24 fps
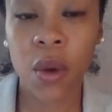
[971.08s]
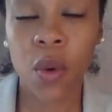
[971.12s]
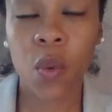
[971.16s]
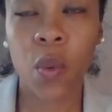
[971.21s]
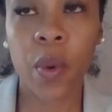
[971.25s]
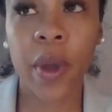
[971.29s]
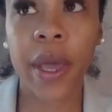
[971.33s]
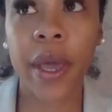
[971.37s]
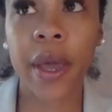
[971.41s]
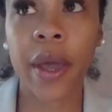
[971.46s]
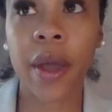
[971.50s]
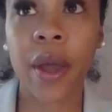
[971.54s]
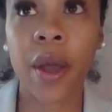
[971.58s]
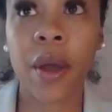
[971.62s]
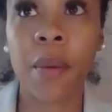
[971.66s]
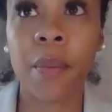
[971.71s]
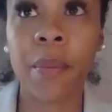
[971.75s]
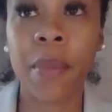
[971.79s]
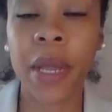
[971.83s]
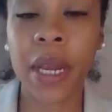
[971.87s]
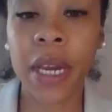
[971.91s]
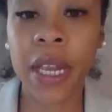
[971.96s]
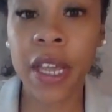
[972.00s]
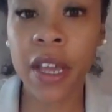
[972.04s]
where
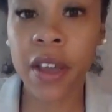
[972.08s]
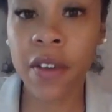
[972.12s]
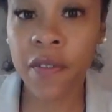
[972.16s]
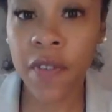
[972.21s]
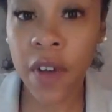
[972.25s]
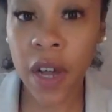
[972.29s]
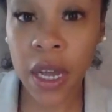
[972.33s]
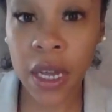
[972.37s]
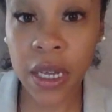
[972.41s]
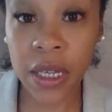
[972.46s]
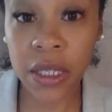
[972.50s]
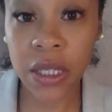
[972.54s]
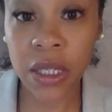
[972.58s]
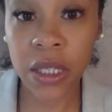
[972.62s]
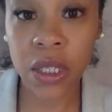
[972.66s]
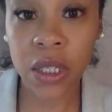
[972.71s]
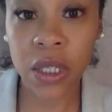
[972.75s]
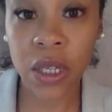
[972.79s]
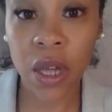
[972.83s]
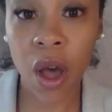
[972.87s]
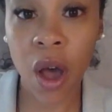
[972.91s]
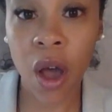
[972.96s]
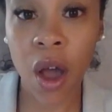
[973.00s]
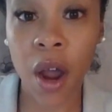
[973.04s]
many of
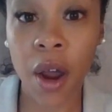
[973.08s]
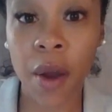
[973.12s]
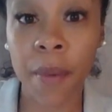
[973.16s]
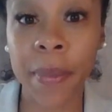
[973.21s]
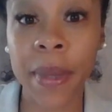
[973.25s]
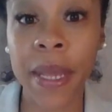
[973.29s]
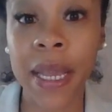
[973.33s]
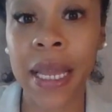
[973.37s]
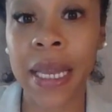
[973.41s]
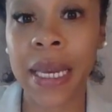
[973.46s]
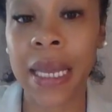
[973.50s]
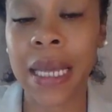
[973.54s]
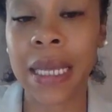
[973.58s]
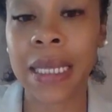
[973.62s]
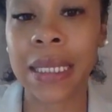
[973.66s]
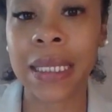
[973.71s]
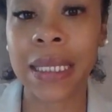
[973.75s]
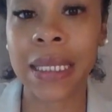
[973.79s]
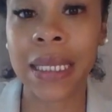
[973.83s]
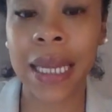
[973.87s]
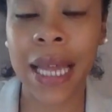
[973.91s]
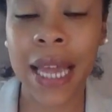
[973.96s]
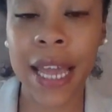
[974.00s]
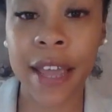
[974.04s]
us are being
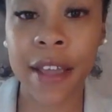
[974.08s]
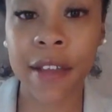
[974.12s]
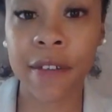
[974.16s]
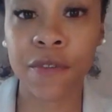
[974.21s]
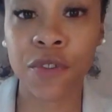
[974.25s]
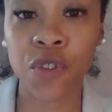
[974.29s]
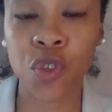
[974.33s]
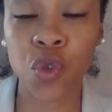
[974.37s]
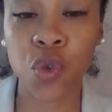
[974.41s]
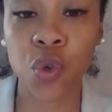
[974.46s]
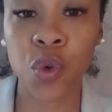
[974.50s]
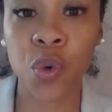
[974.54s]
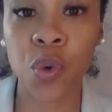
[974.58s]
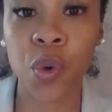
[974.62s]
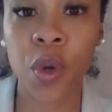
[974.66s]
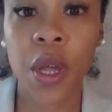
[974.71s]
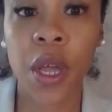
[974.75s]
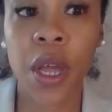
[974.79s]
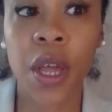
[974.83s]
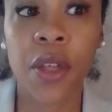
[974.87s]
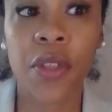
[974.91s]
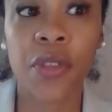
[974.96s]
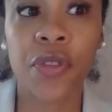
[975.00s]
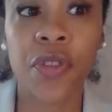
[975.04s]
enslaved to
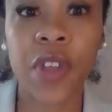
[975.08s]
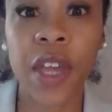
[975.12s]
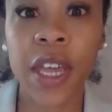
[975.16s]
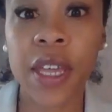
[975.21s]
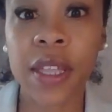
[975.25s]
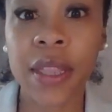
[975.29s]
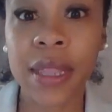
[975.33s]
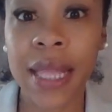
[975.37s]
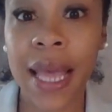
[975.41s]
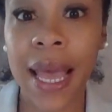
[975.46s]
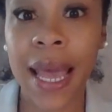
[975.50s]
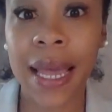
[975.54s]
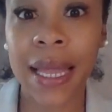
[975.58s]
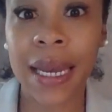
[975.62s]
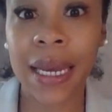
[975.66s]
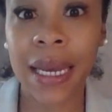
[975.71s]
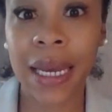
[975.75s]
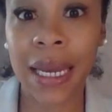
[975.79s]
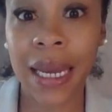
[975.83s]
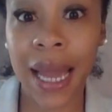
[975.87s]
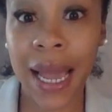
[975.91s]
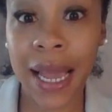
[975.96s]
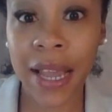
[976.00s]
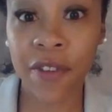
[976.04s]
think that
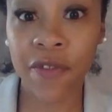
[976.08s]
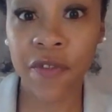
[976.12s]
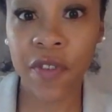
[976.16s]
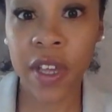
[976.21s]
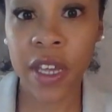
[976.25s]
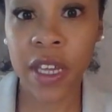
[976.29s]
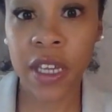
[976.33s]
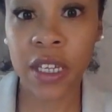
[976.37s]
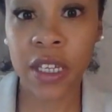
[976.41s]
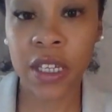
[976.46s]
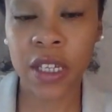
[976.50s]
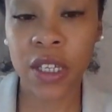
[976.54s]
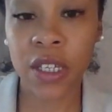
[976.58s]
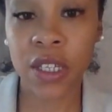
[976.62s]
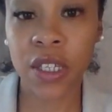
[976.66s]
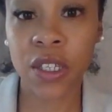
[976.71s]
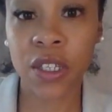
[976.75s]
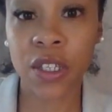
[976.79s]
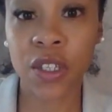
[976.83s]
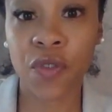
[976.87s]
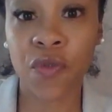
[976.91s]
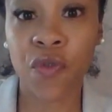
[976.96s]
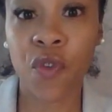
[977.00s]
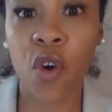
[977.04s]
life
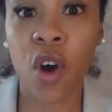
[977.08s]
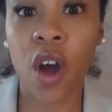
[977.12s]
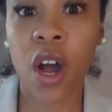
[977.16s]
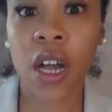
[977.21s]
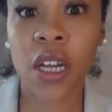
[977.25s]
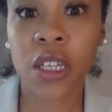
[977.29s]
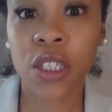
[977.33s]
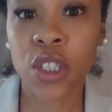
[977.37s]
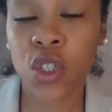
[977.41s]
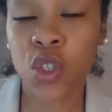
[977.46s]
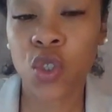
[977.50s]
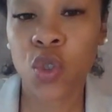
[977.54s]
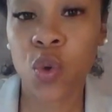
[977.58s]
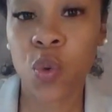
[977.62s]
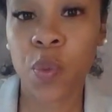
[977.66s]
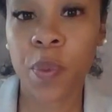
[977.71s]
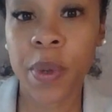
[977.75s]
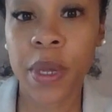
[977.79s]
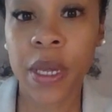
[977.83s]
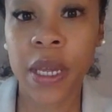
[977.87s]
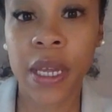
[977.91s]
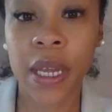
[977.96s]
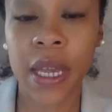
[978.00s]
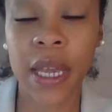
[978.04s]
is for us to
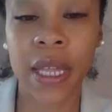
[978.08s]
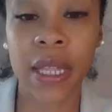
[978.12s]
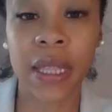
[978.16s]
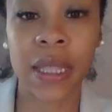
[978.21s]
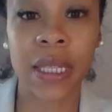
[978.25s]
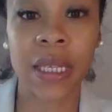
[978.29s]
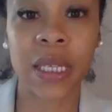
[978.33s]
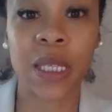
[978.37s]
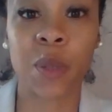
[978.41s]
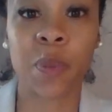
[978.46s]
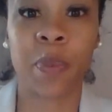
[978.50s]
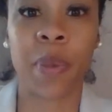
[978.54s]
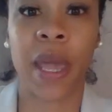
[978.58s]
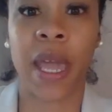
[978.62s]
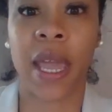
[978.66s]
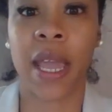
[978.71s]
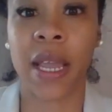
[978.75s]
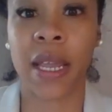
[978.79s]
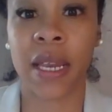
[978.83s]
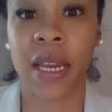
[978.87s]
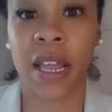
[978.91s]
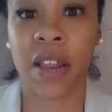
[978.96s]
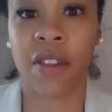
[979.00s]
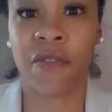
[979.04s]
be in this
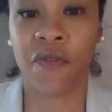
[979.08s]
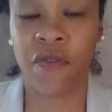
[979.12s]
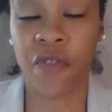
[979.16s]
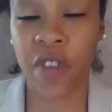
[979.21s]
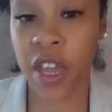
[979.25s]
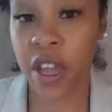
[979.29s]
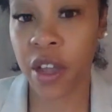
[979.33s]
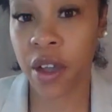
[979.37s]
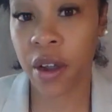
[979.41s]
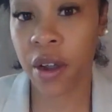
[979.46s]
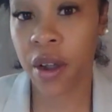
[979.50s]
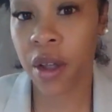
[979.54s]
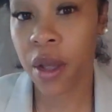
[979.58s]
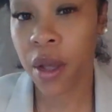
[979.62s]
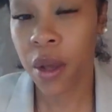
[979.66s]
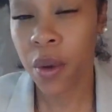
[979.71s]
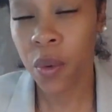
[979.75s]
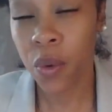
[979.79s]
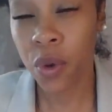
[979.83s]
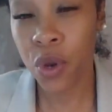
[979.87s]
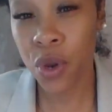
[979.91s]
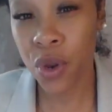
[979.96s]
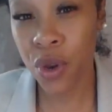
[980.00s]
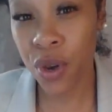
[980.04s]
pain and fear.
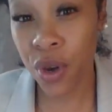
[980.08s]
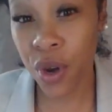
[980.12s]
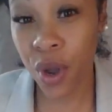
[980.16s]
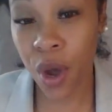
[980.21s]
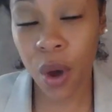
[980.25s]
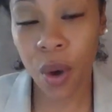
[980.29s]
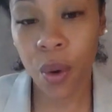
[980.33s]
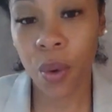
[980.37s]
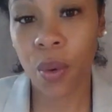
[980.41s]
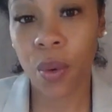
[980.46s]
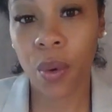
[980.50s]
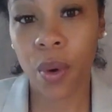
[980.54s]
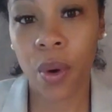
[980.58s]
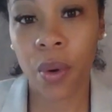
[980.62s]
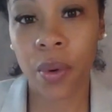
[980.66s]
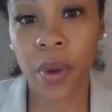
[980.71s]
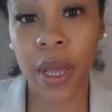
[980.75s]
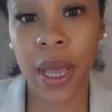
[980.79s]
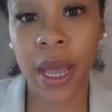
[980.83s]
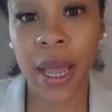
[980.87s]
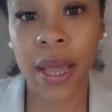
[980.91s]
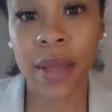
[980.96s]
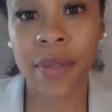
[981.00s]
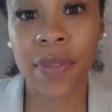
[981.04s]
No,
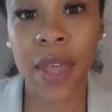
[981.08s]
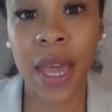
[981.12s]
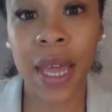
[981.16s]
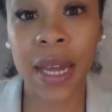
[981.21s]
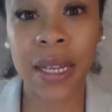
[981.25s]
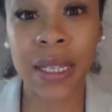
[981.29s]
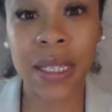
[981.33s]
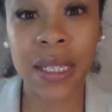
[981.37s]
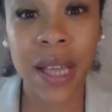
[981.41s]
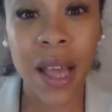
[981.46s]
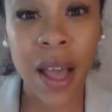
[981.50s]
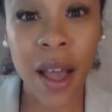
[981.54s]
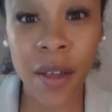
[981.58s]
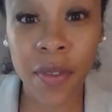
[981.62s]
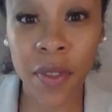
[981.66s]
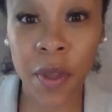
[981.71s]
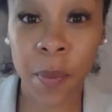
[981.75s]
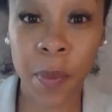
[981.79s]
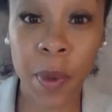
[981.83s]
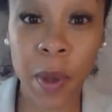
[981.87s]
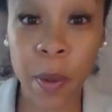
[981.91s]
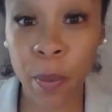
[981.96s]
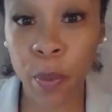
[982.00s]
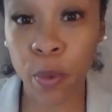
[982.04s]
okay? That is other
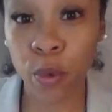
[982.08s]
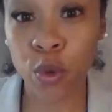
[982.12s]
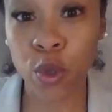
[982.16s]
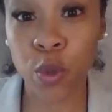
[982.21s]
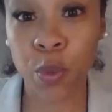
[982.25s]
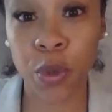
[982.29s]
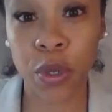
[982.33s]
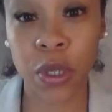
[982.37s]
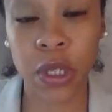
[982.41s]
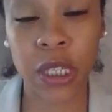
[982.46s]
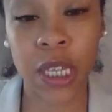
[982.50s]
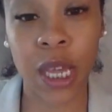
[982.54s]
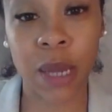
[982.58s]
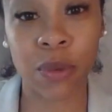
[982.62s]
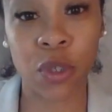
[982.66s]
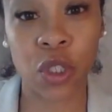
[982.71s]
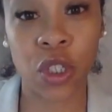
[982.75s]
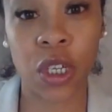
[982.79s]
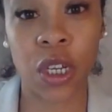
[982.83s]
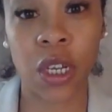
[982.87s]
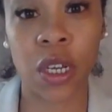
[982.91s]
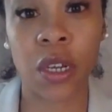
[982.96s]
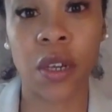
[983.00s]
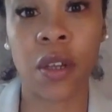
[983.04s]
people's
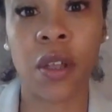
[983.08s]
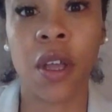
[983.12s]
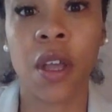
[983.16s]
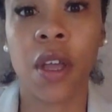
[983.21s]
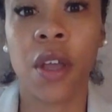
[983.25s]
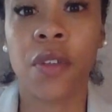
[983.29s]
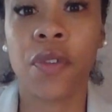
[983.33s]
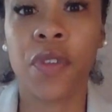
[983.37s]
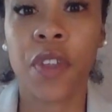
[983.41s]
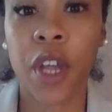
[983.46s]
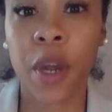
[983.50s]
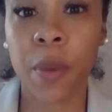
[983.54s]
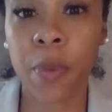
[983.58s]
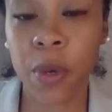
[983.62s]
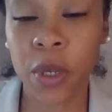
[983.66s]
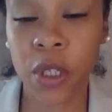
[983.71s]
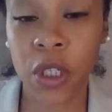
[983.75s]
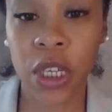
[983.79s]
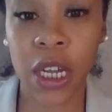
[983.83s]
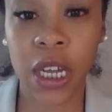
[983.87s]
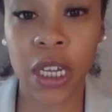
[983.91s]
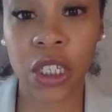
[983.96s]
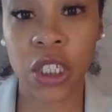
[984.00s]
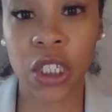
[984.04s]
perception, their
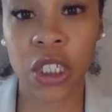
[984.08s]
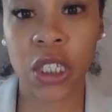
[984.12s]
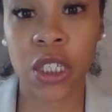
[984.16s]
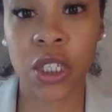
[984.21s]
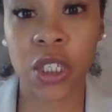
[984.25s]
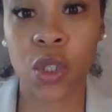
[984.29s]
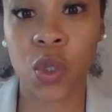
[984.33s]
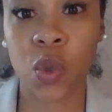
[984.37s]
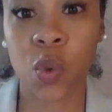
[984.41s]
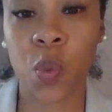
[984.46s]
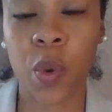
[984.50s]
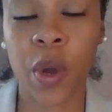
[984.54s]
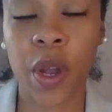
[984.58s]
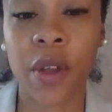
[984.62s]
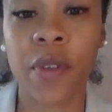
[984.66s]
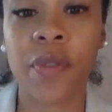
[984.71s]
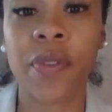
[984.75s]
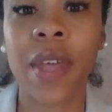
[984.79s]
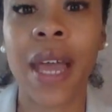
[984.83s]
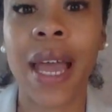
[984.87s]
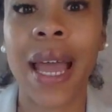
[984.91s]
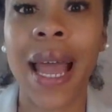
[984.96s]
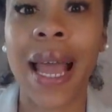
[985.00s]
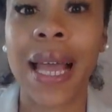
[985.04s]
projections, where
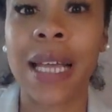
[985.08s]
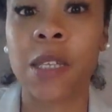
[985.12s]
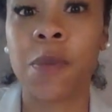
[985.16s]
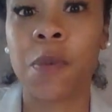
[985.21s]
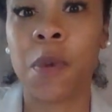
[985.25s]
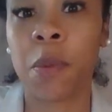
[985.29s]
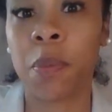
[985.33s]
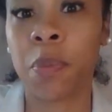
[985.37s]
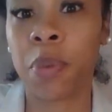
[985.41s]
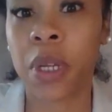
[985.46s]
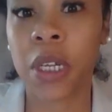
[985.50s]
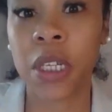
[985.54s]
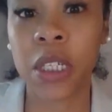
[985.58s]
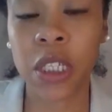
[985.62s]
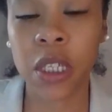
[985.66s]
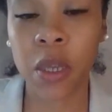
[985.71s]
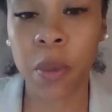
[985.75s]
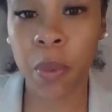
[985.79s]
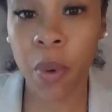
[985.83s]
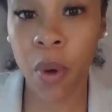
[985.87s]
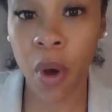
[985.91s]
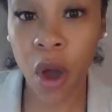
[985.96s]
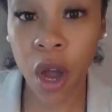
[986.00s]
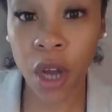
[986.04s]
that has been placed
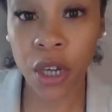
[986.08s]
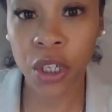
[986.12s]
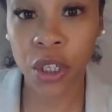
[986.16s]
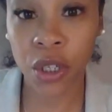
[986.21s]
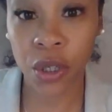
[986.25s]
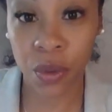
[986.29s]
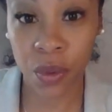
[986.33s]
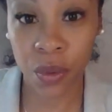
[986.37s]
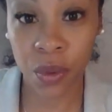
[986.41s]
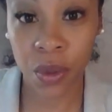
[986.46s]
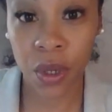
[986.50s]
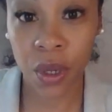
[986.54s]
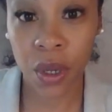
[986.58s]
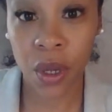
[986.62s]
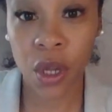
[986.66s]
upon you.